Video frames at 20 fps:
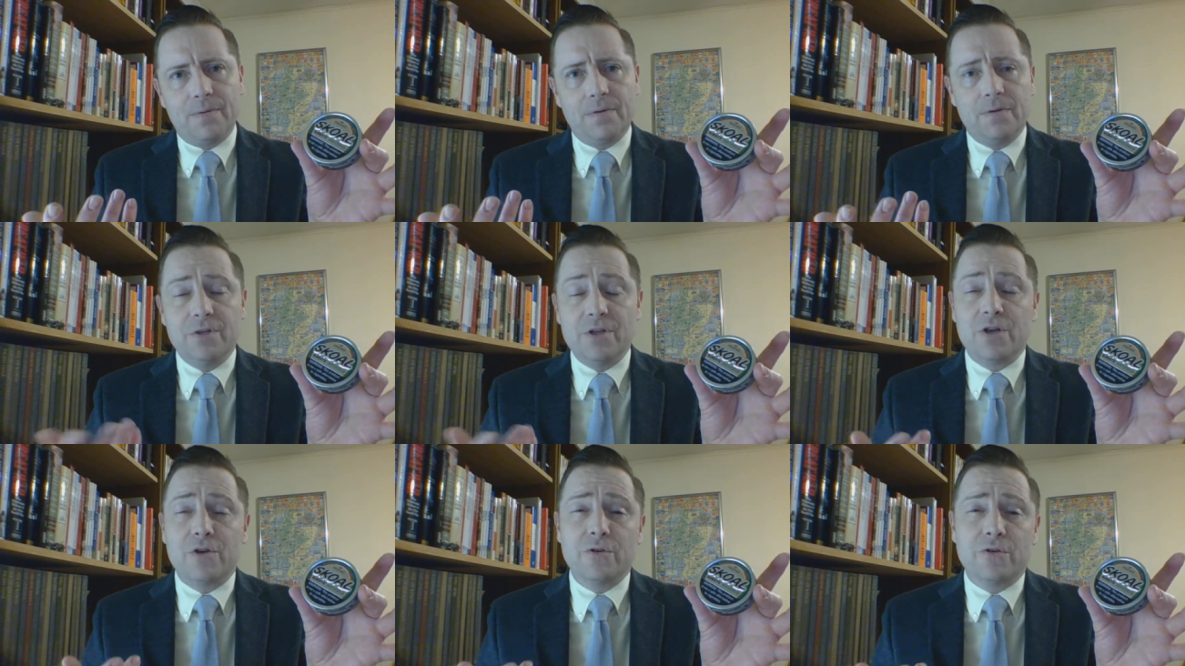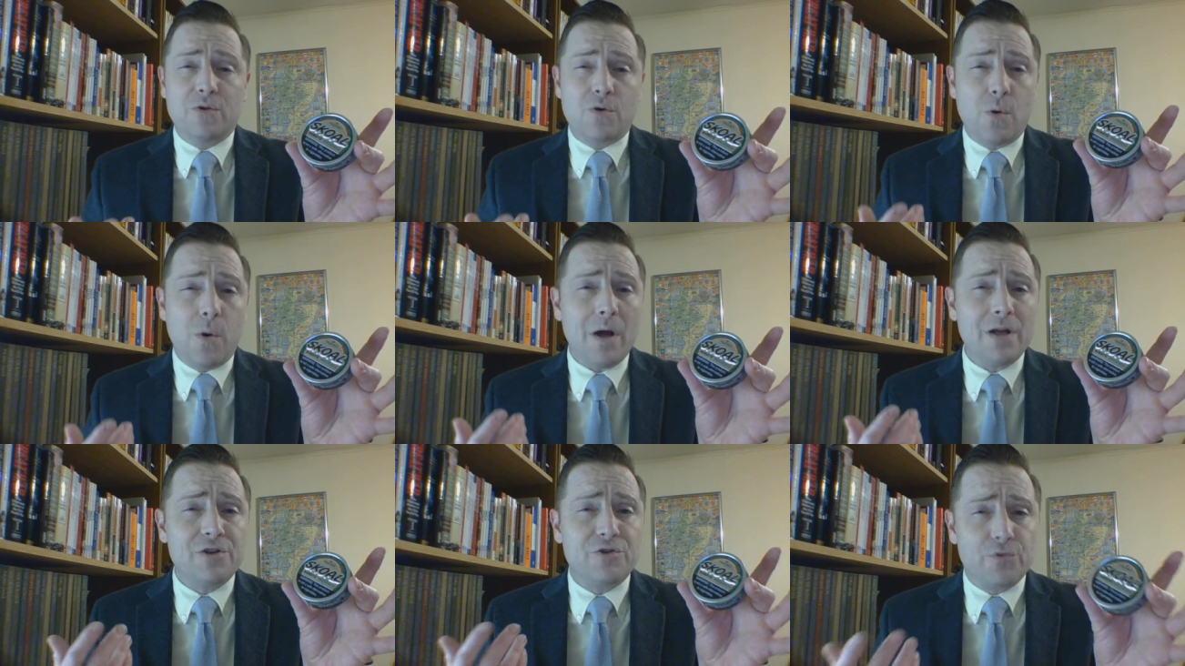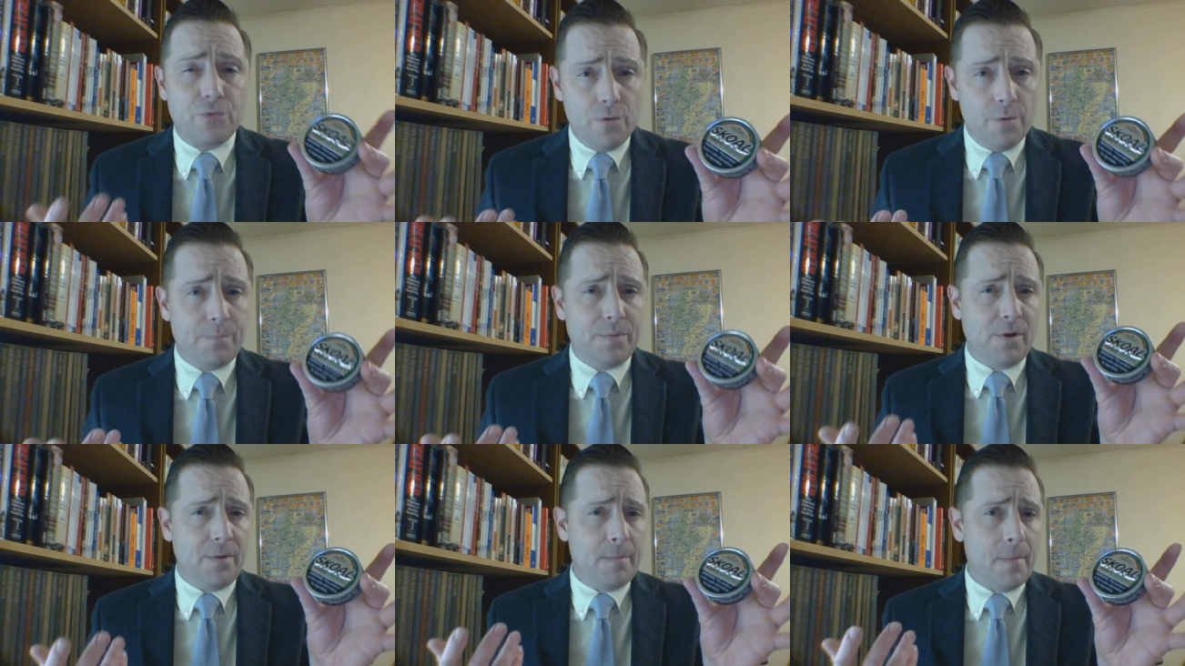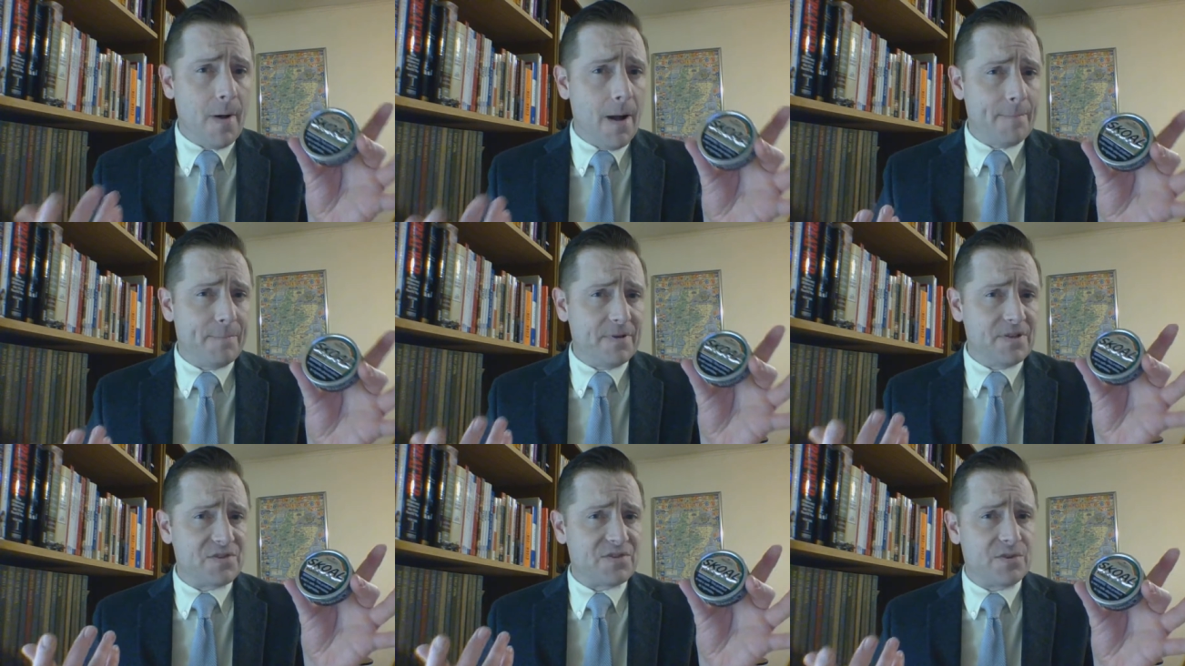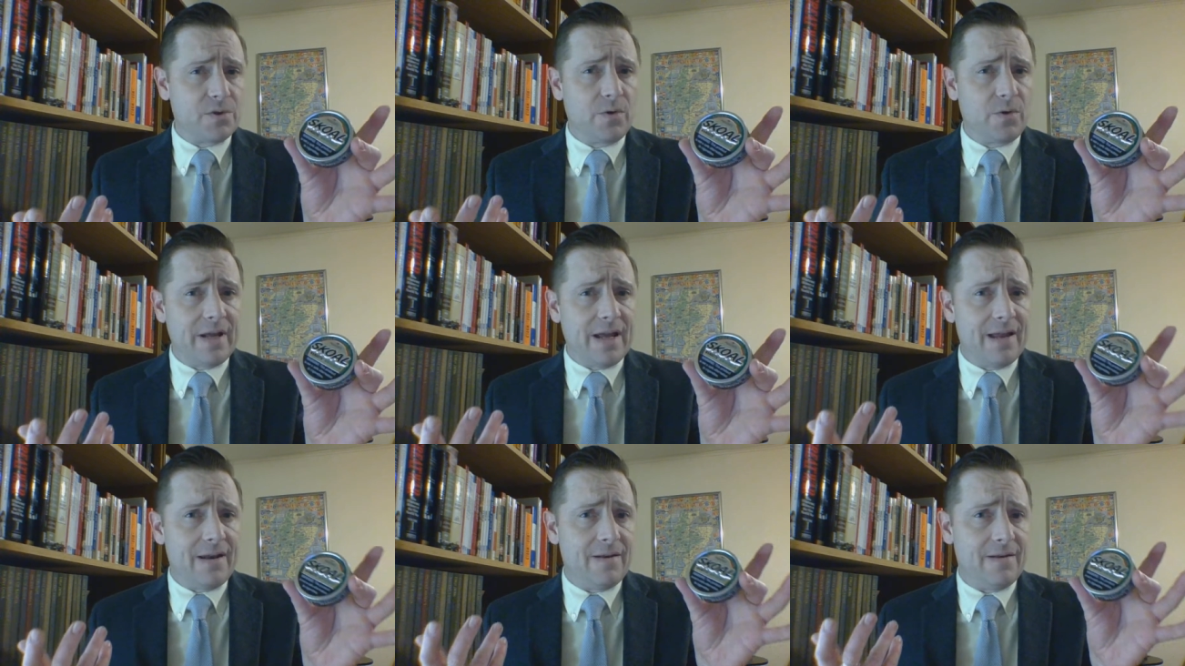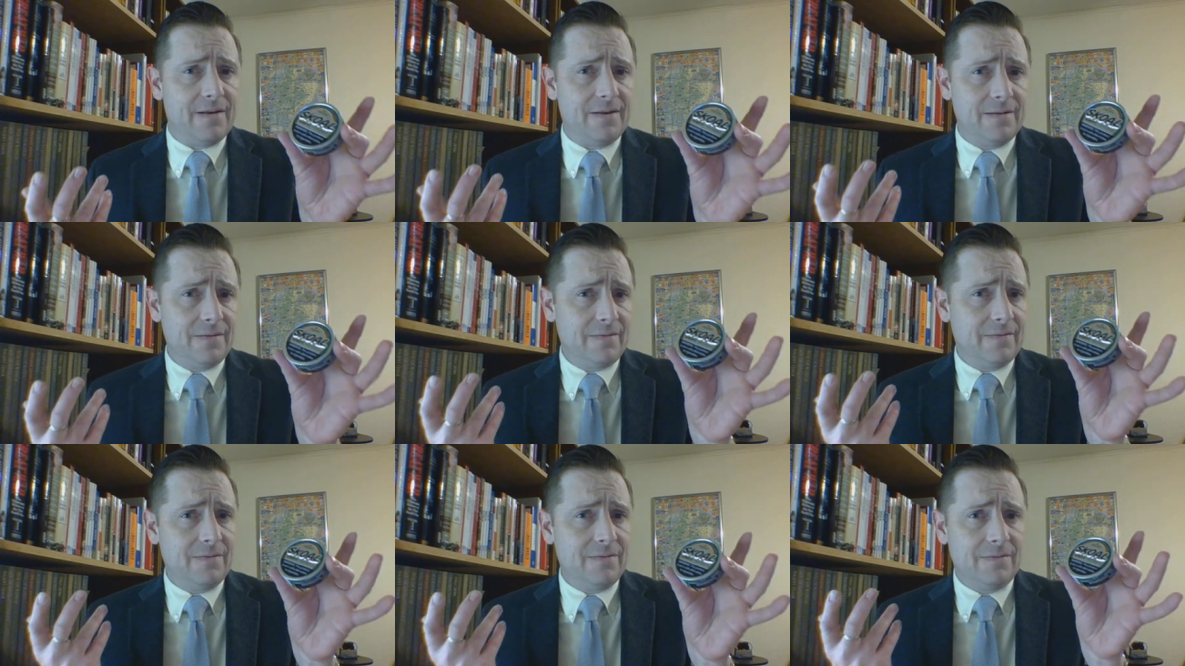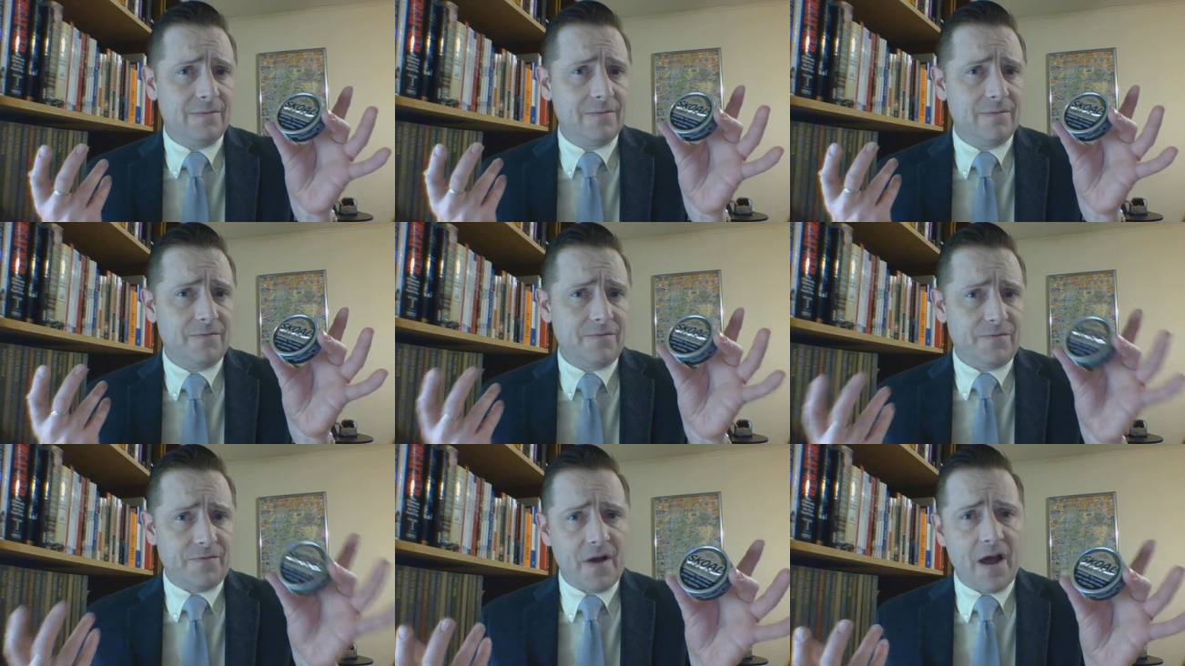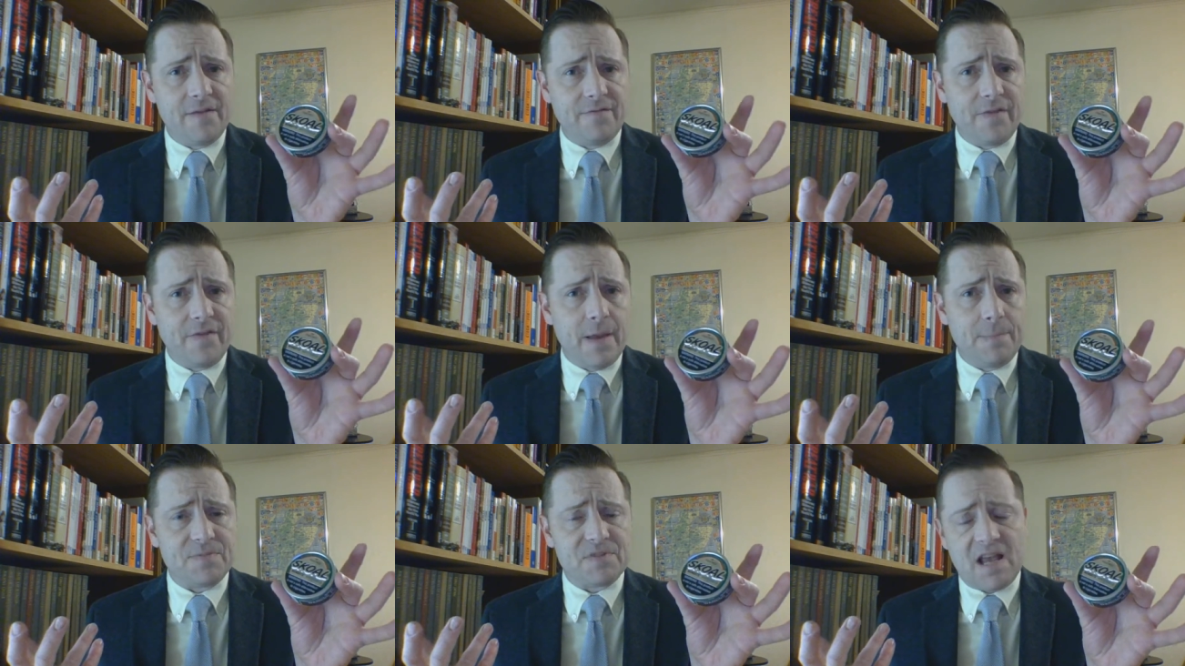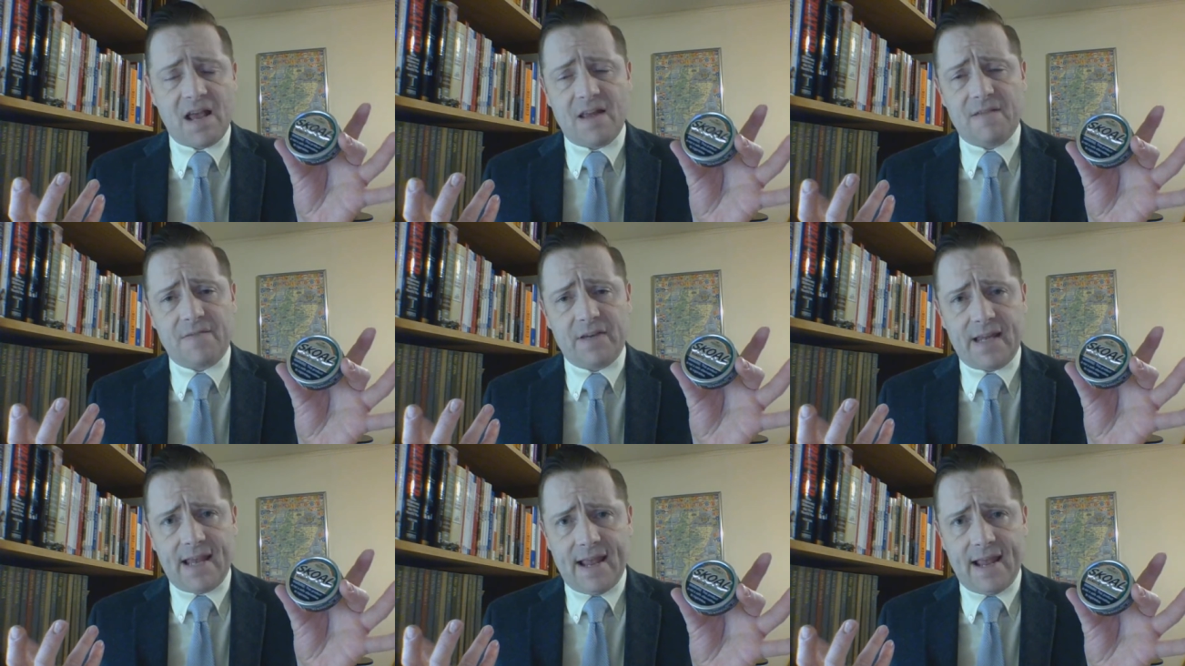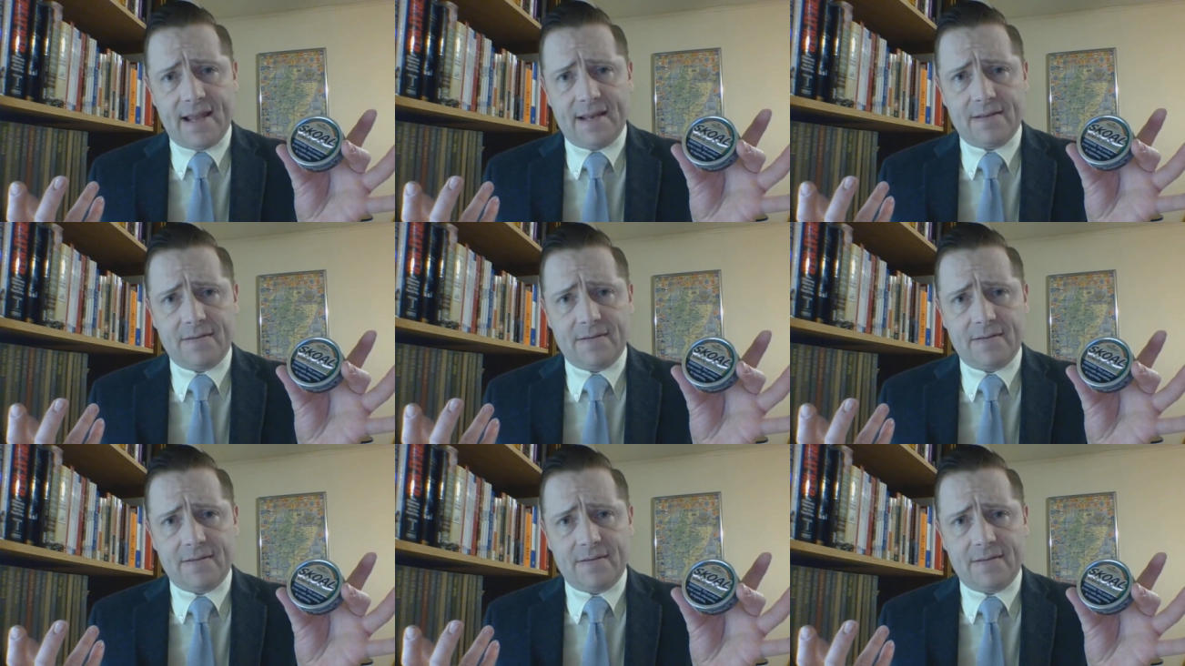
you could quadruple them up and still get five dips out of a can.